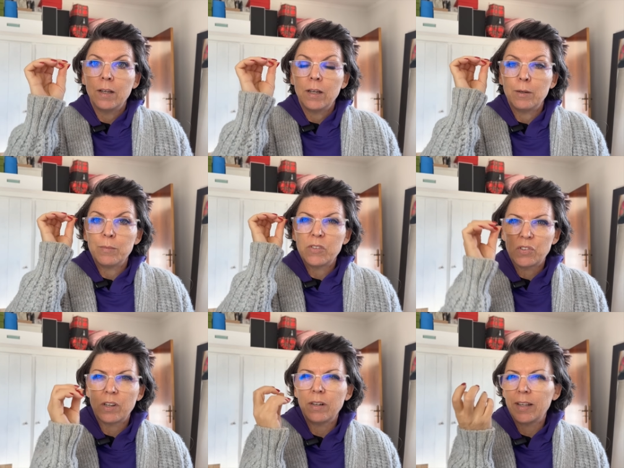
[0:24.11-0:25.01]
um,
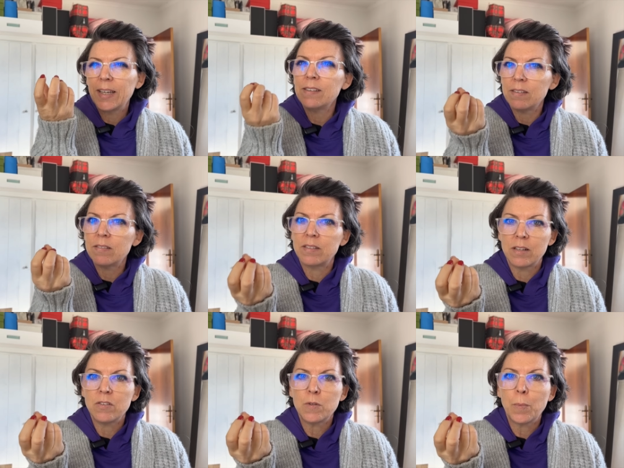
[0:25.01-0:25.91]
sun, I think it's a
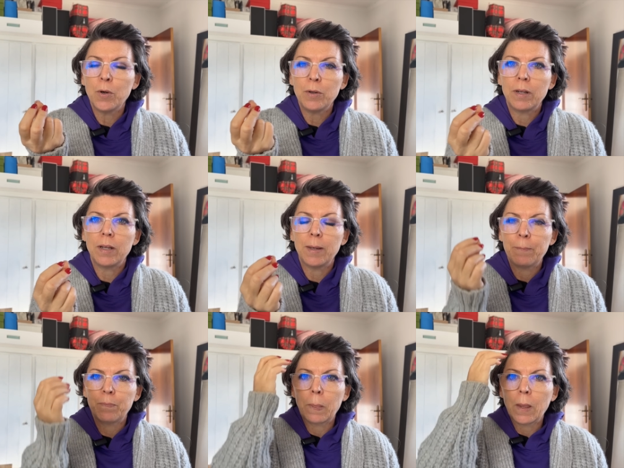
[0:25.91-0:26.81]
sunspot
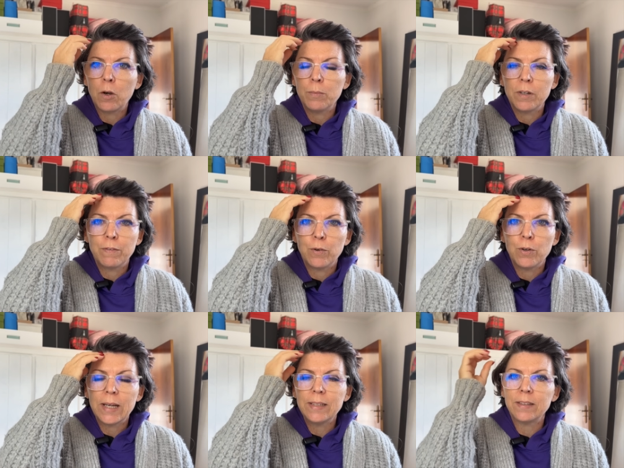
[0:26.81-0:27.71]
um, on my
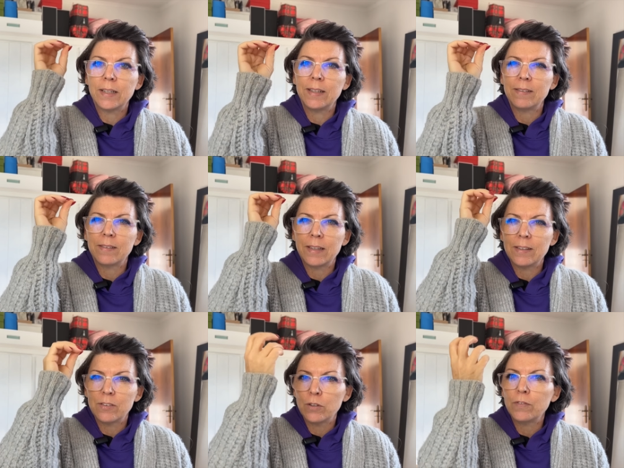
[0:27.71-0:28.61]
forehead and it's,
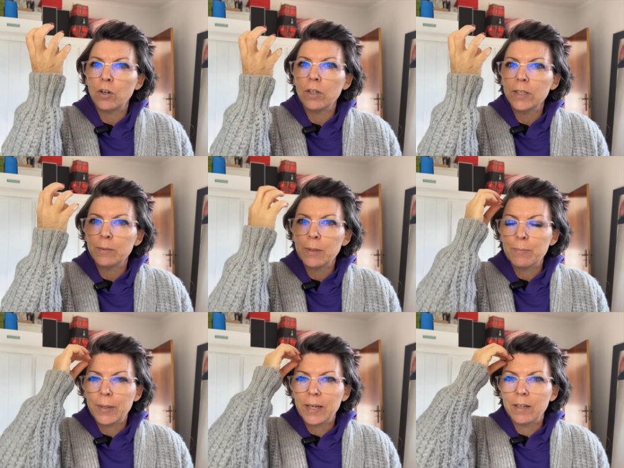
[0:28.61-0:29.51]
it sort of got a little
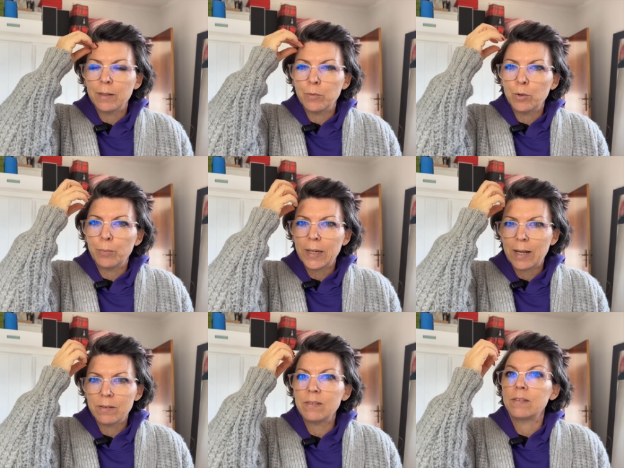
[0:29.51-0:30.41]
bit bigger and more
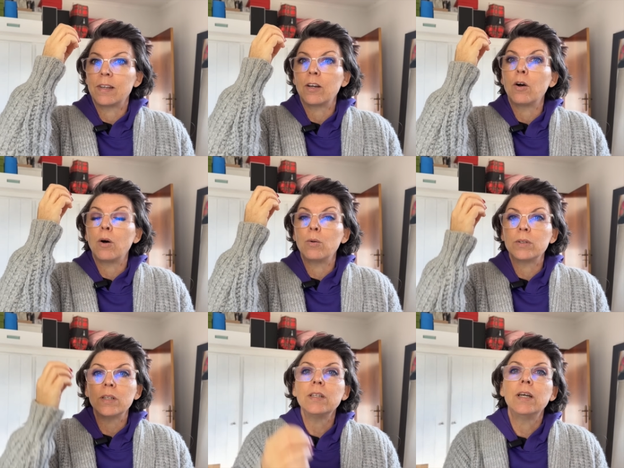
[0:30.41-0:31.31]
pronounced as I got
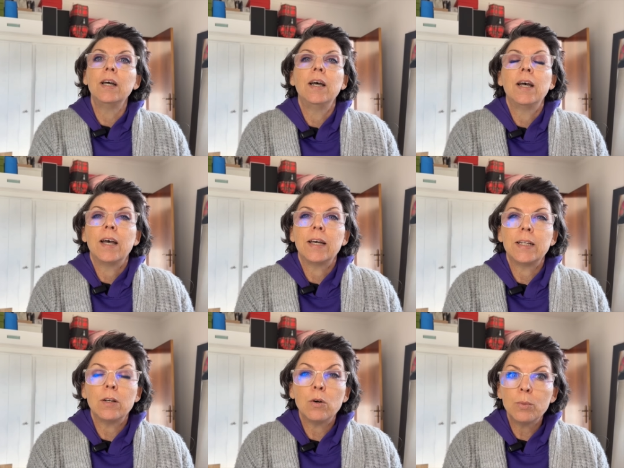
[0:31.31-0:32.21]
older and
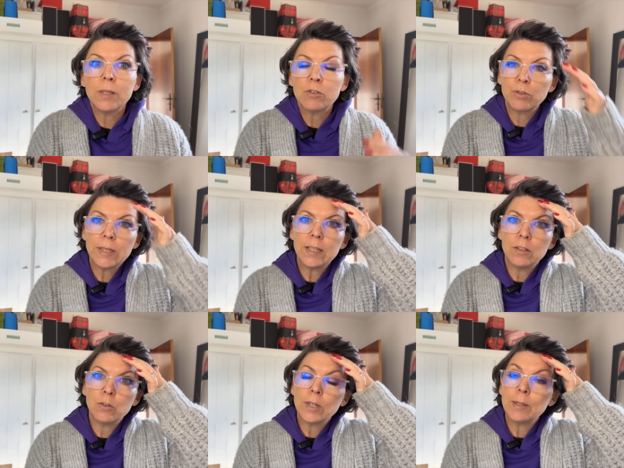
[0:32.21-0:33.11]
it always really
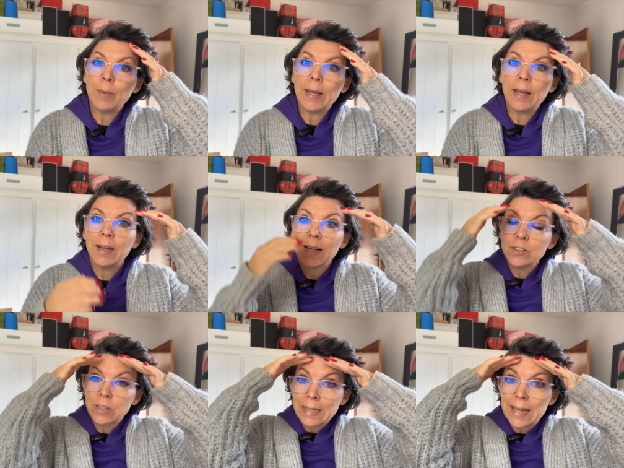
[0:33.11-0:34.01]
annoyed me and
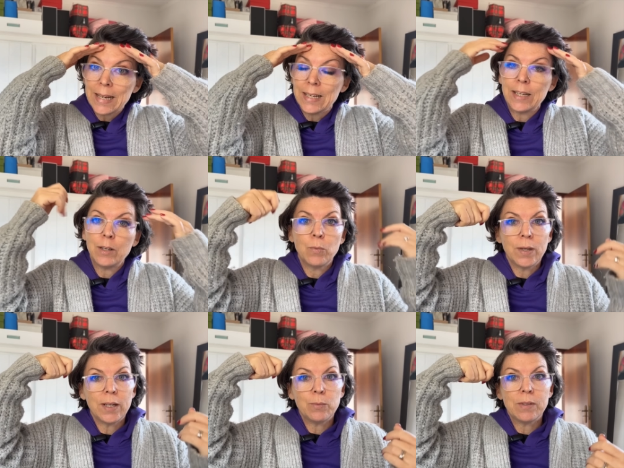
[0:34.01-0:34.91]
actually lately
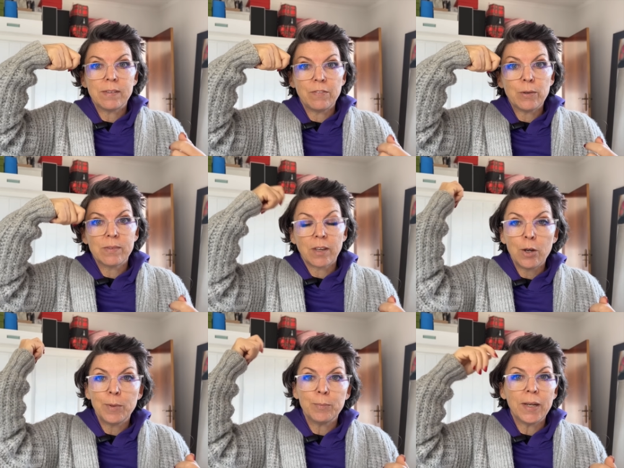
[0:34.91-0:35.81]
when I was, if I was
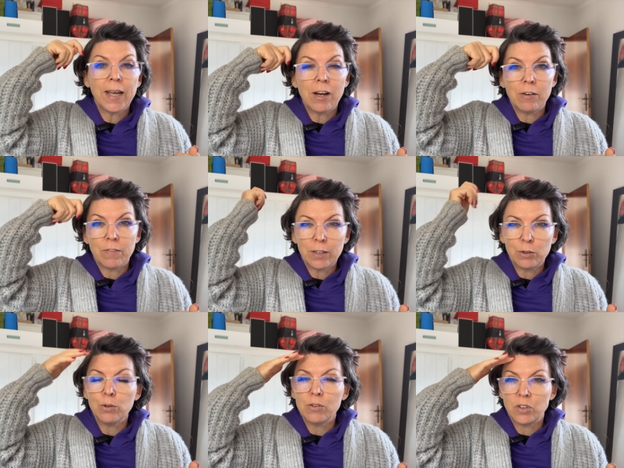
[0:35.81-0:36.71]
combing my hair, if I
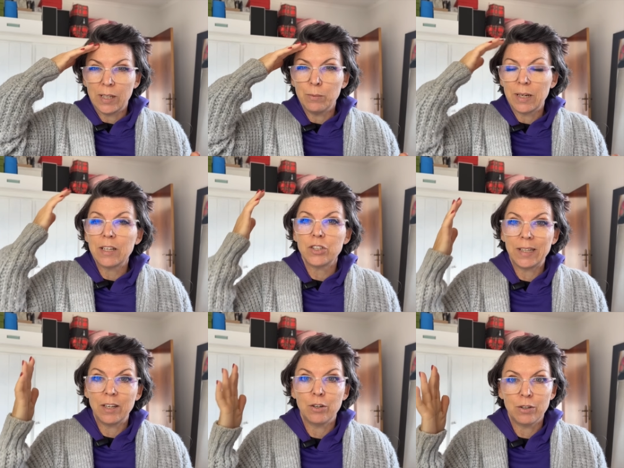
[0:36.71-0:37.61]
caught it, it would
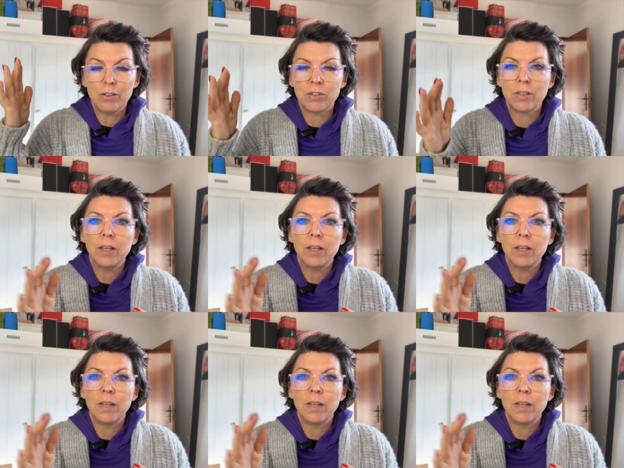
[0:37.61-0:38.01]
actually hurt.